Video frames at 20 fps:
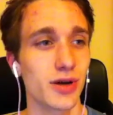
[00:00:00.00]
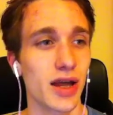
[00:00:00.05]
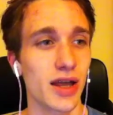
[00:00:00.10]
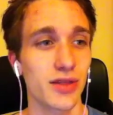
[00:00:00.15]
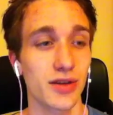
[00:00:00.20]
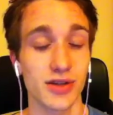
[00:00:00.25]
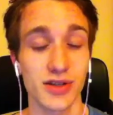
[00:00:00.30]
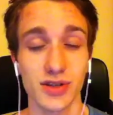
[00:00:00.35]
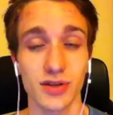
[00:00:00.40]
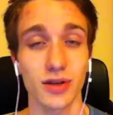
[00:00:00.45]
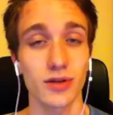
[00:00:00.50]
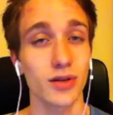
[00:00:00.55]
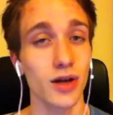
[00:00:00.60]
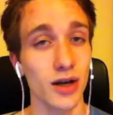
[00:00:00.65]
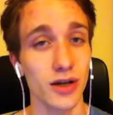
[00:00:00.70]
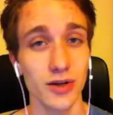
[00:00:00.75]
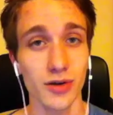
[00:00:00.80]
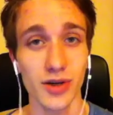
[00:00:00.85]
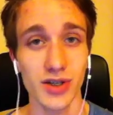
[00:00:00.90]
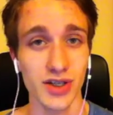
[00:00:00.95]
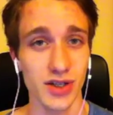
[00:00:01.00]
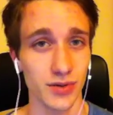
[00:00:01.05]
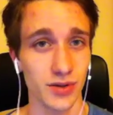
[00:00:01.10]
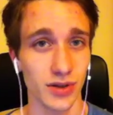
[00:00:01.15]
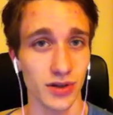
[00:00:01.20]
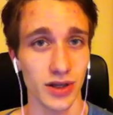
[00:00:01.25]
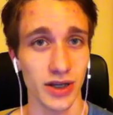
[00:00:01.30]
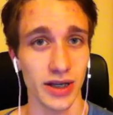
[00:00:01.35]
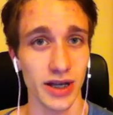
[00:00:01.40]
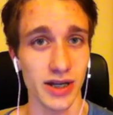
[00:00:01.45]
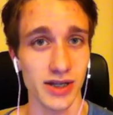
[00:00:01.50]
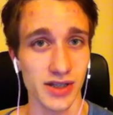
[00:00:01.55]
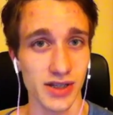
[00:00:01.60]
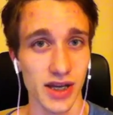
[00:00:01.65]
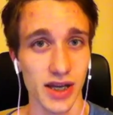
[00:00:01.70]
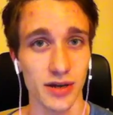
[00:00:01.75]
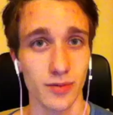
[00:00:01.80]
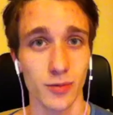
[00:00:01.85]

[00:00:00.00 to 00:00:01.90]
And there's a lot of noise out there, like I said,